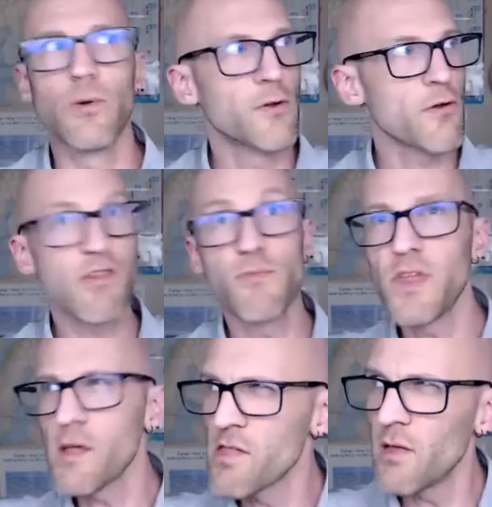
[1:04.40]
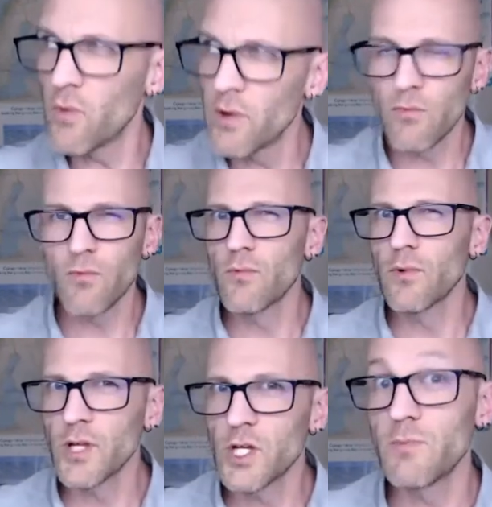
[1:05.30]
There's some things that we
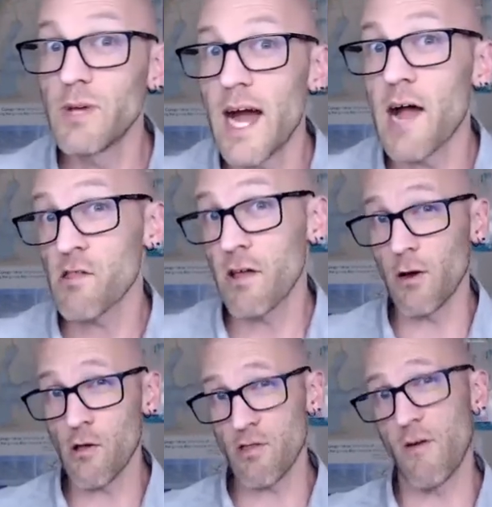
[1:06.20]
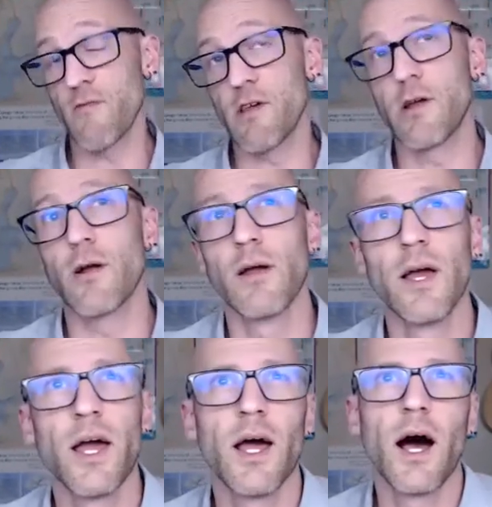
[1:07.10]
really should be asking ourselves here.
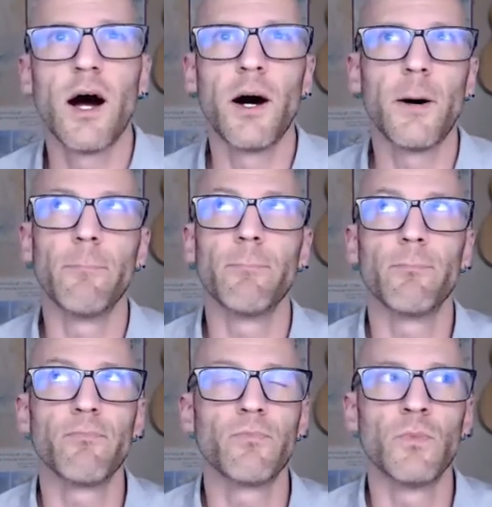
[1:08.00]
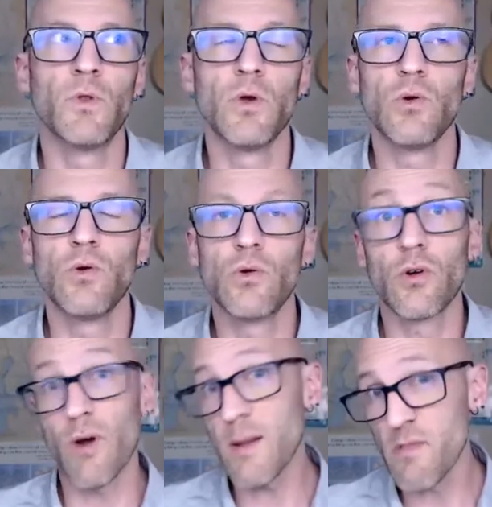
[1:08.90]
Do
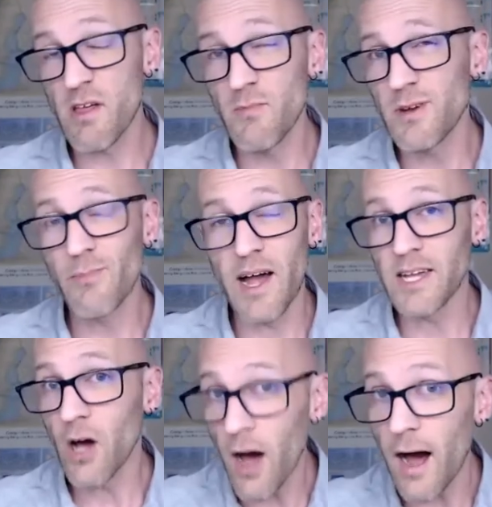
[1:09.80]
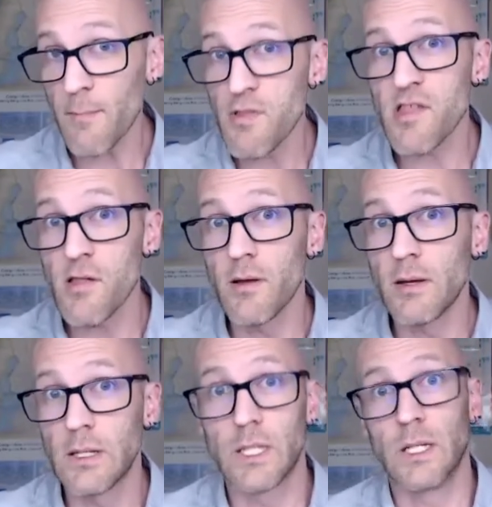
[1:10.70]
crimes committed by cops
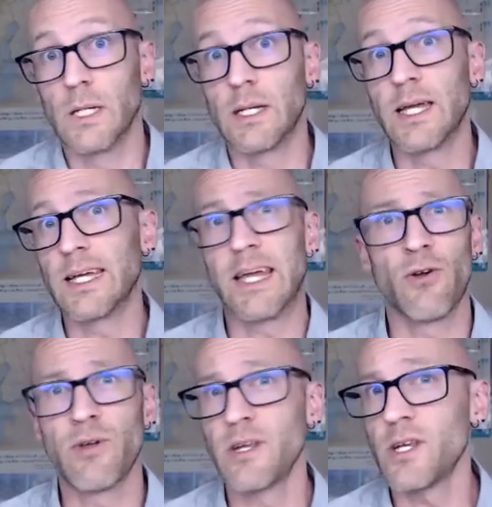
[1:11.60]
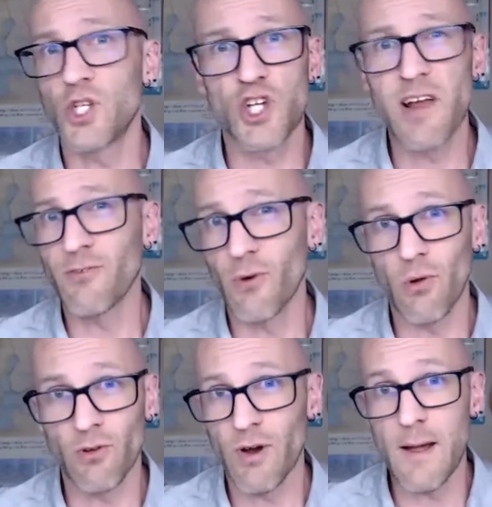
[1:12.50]
get counted in general
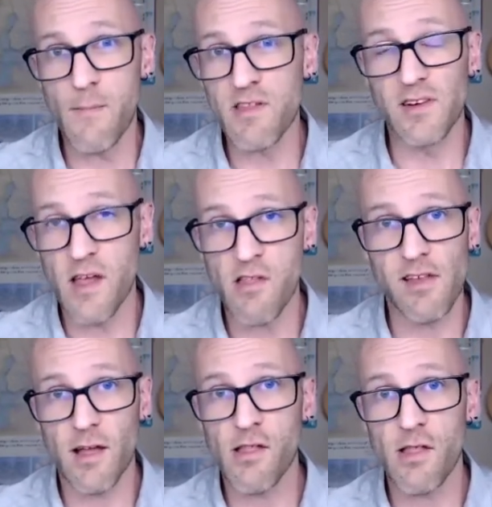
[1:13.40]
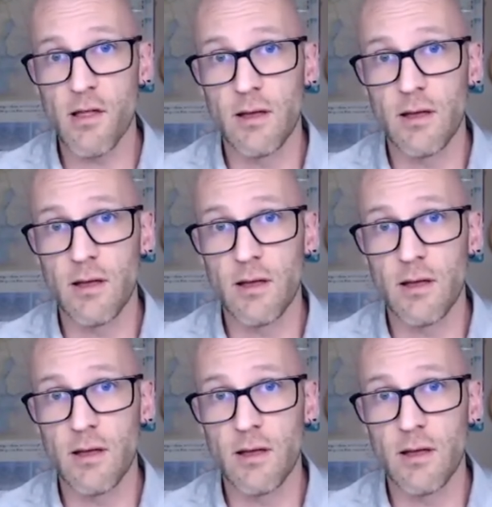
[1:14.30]
crime statistics?